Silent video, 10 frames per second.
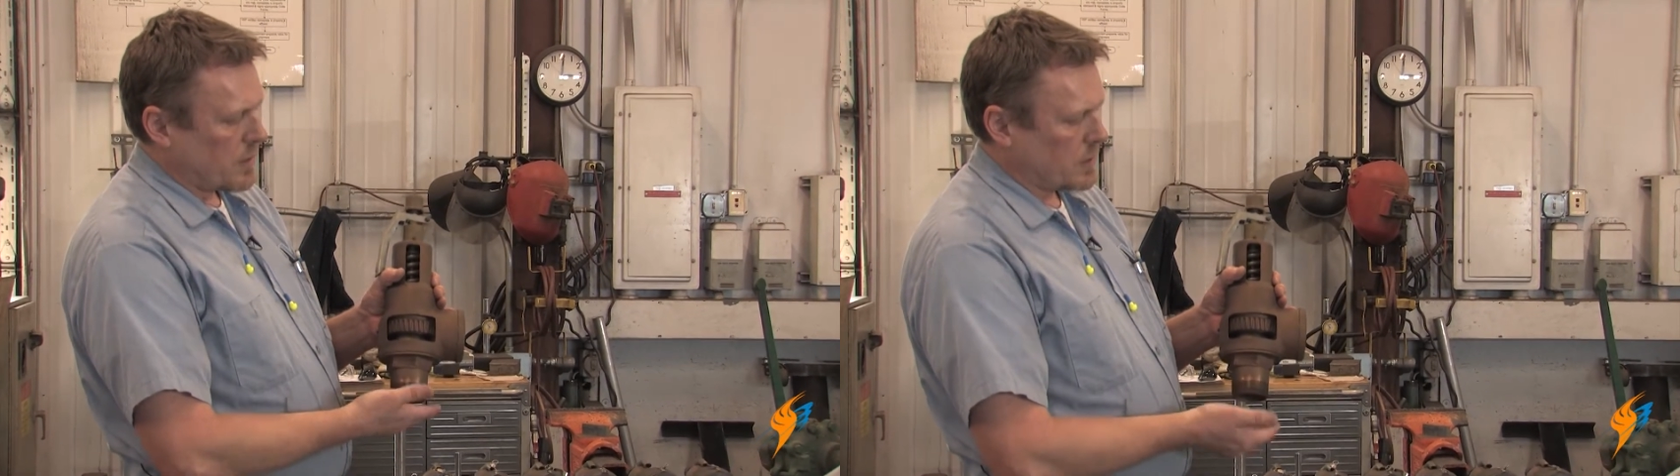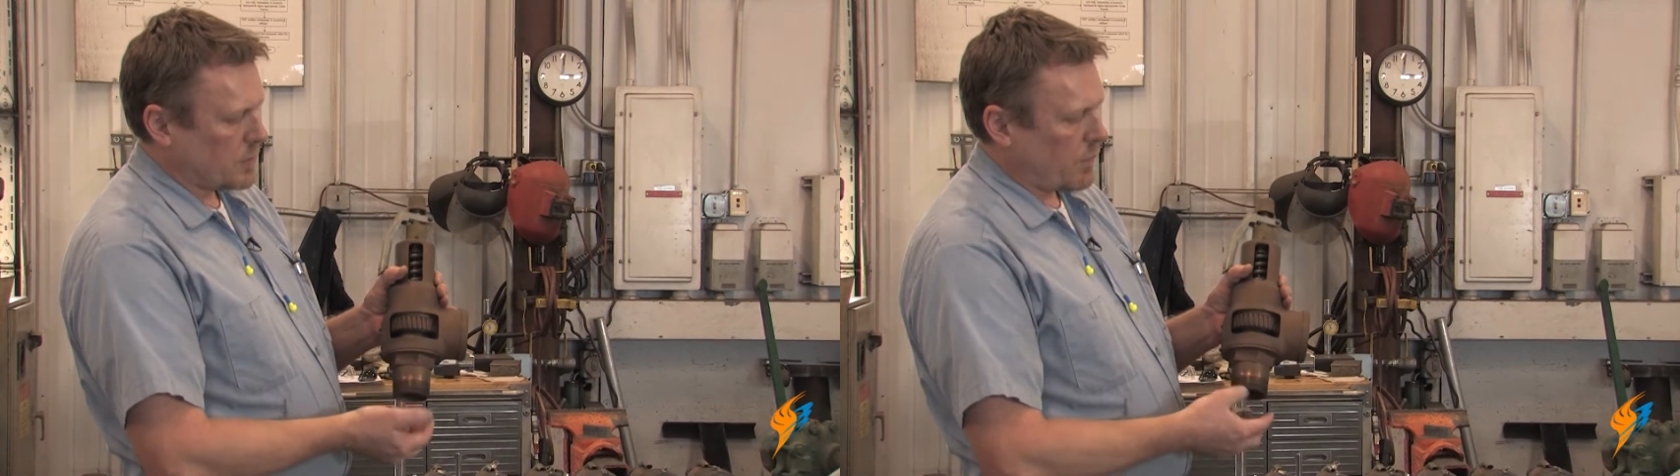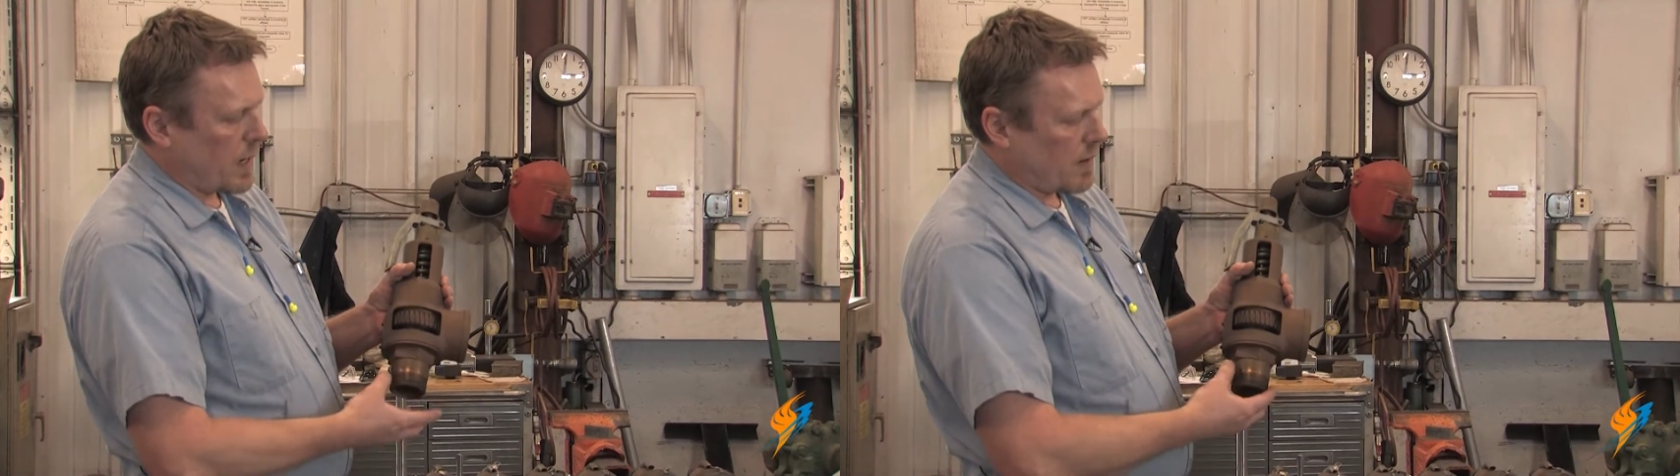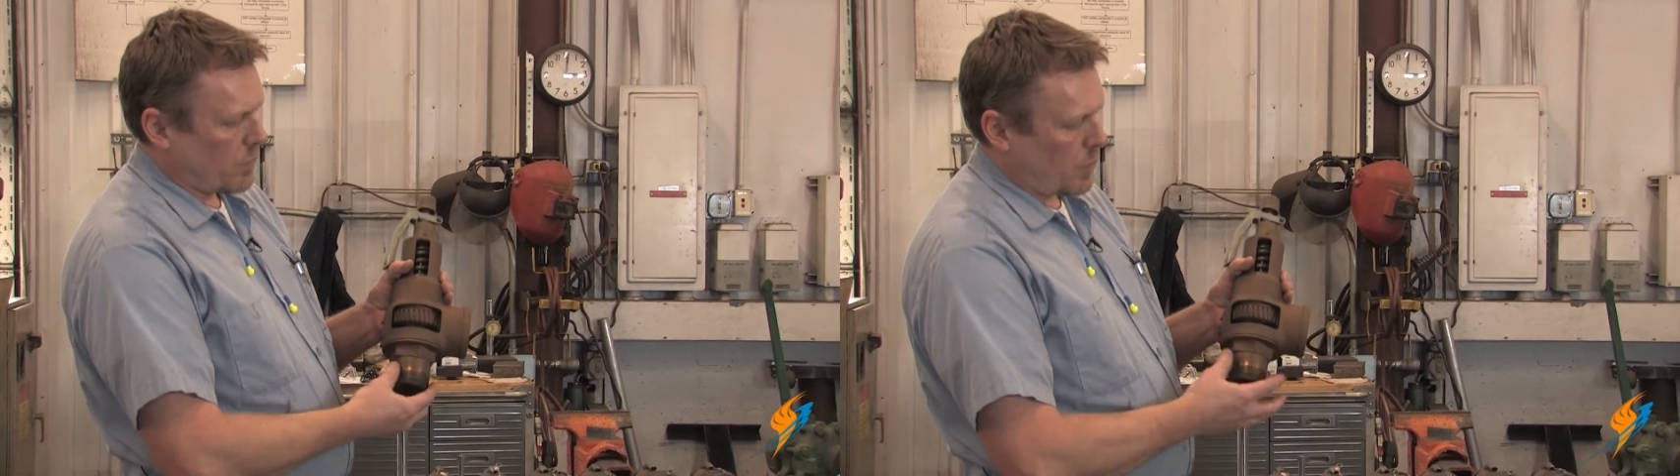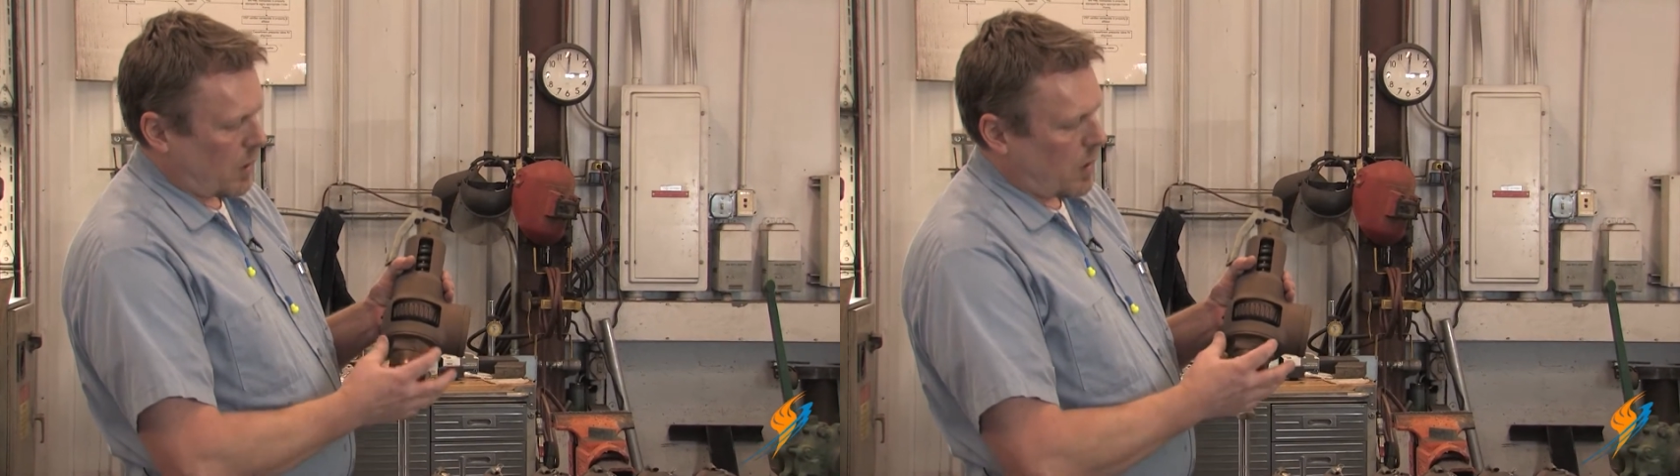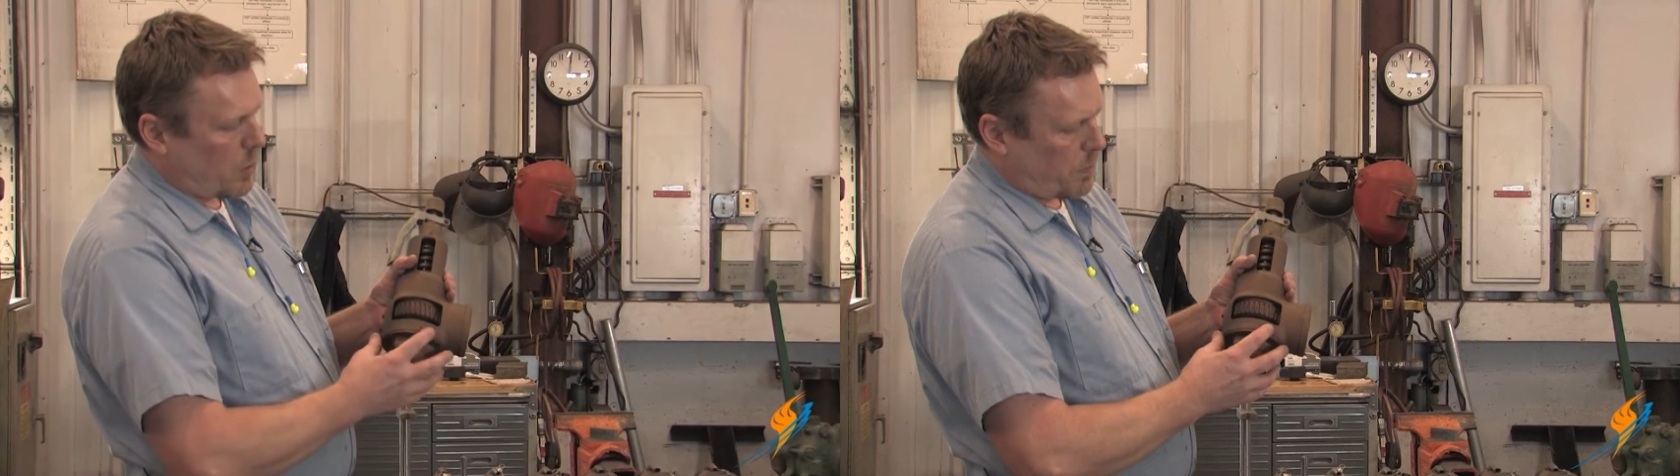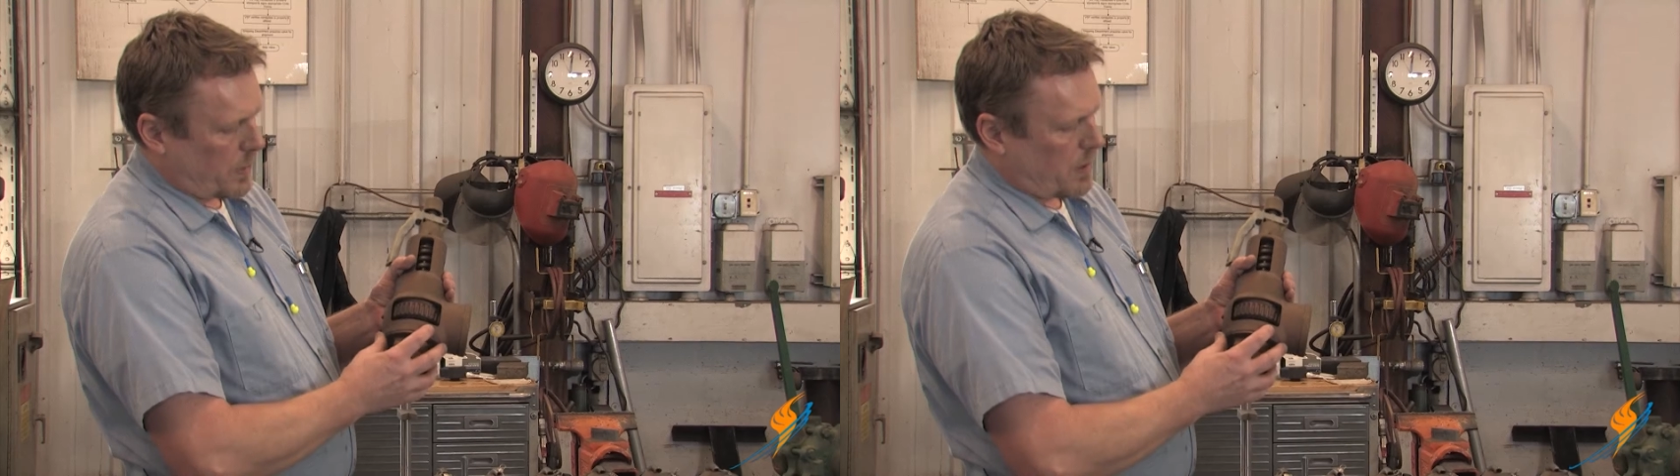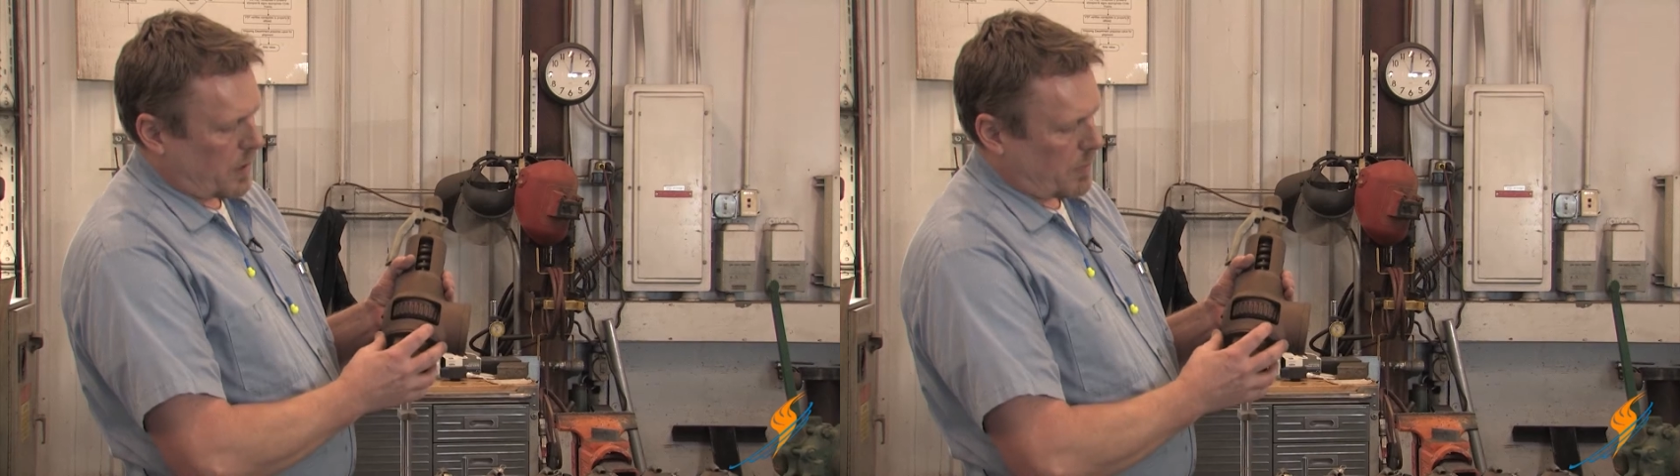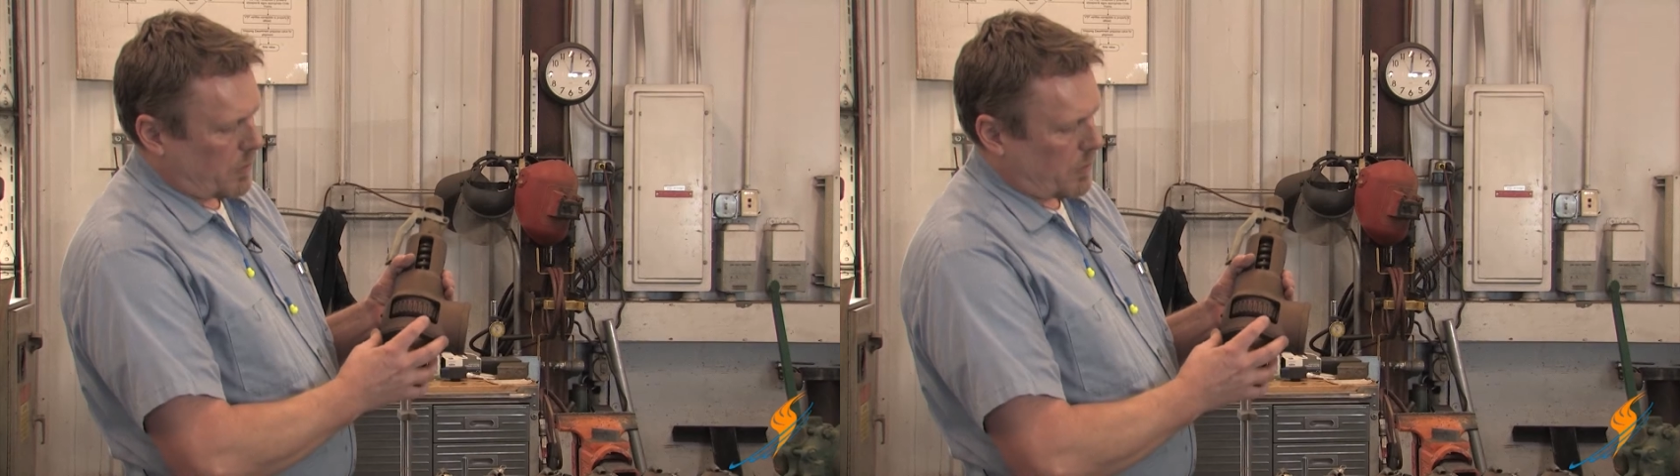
this valve will open up.